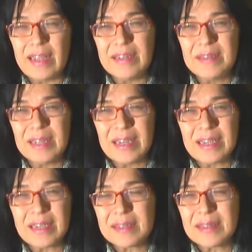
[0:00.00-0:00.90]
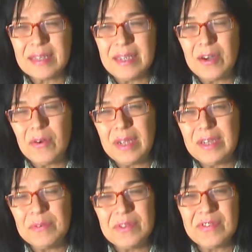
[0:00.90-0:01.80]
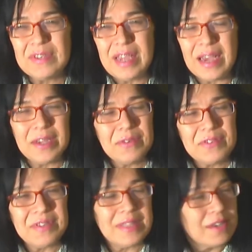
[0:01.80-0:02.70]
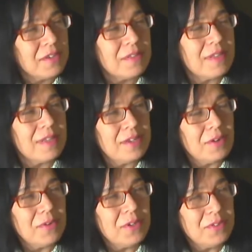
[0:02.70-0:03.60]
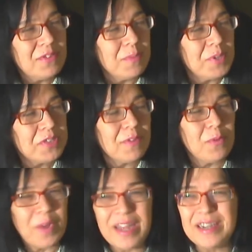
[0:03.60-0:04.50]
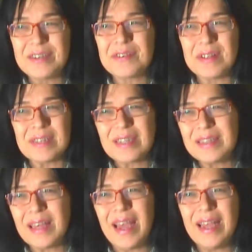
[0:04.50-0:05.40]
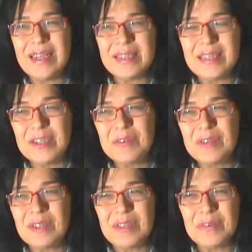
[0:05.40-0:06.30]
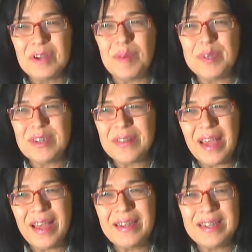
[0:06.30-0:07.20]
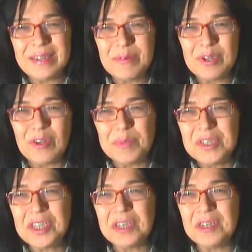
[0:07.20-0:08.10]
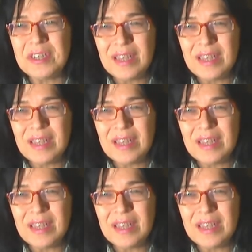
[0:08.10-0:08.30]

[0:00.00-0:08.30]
like, you know, and you would see, yeah, you'd see their, you know, you'd see a picture of the wedding or something like that, and you'd comment on that, and it would all be chill.